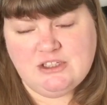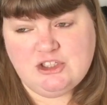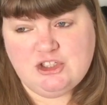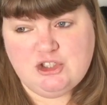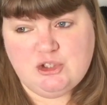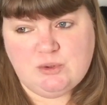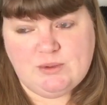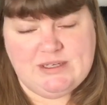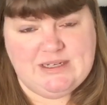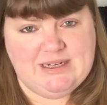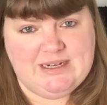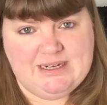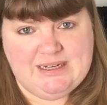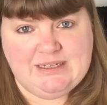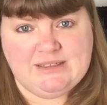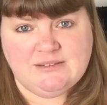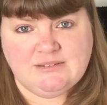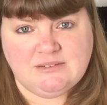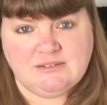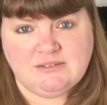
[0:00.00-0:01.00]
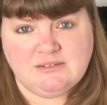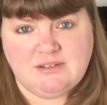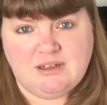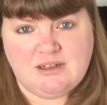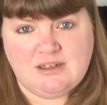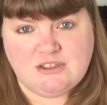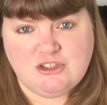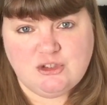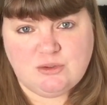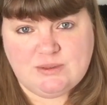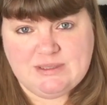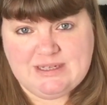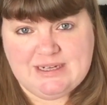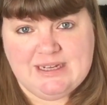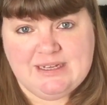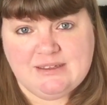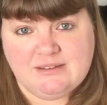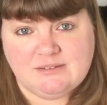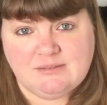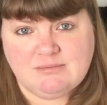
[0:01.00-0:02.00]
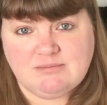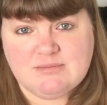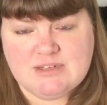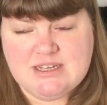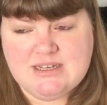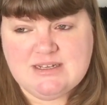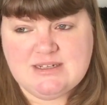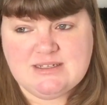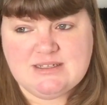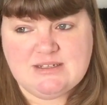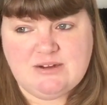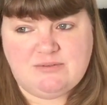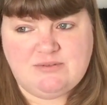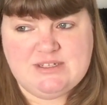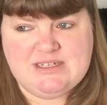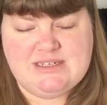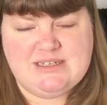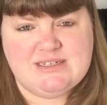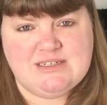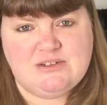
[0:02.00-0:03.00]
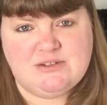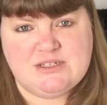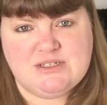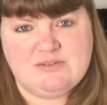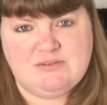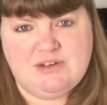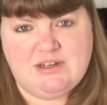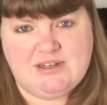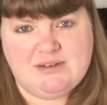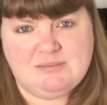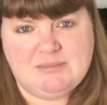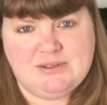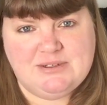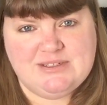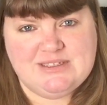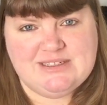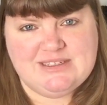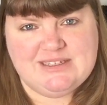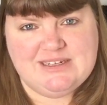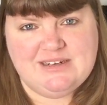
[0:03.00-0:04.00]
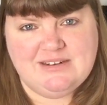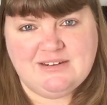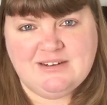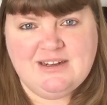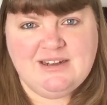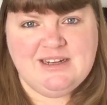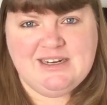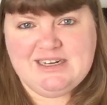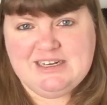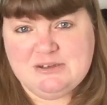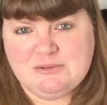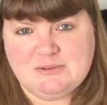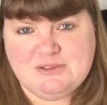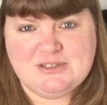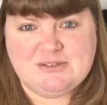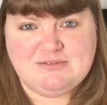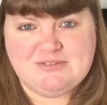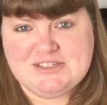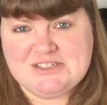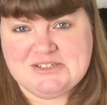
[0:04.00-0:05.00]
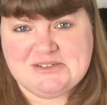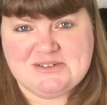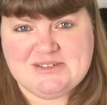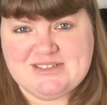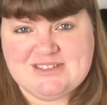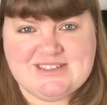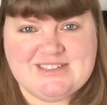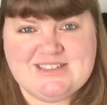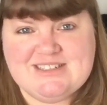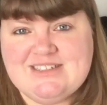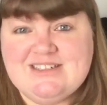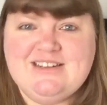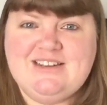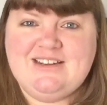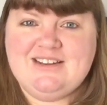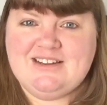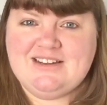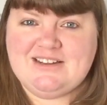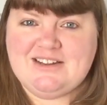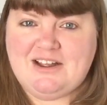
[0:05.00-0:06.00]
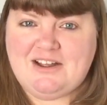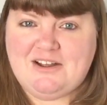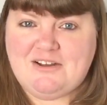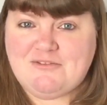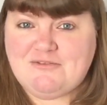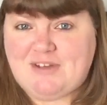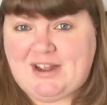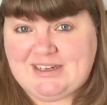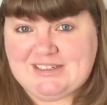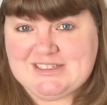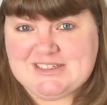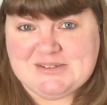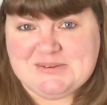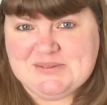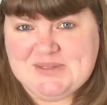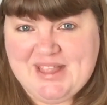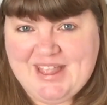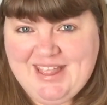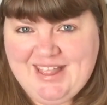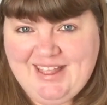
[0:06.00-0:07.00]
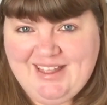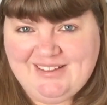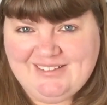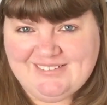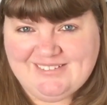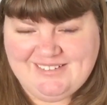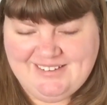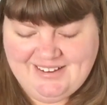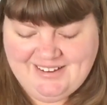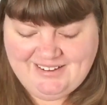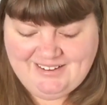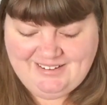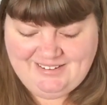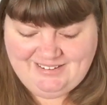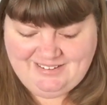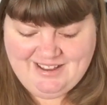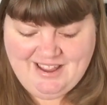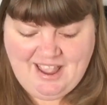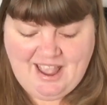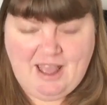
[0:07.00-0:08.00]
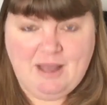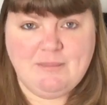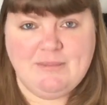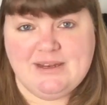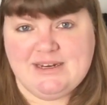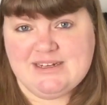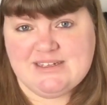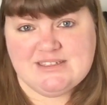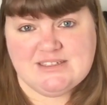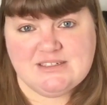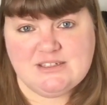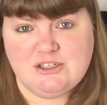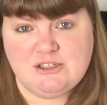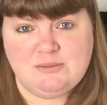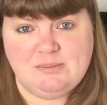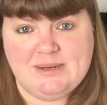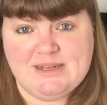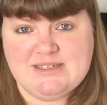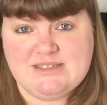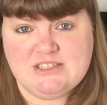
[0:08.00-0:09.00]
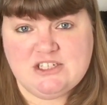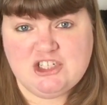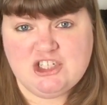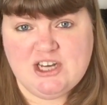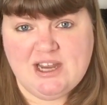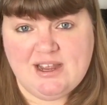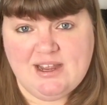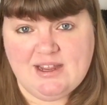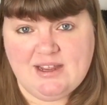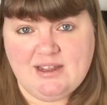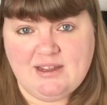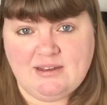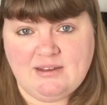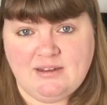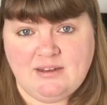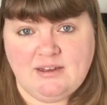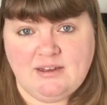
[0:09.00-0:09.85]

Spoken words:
join in, join it, because obviously there's lots of like-minded Little Dove Designs fans on there. And it's a good place to share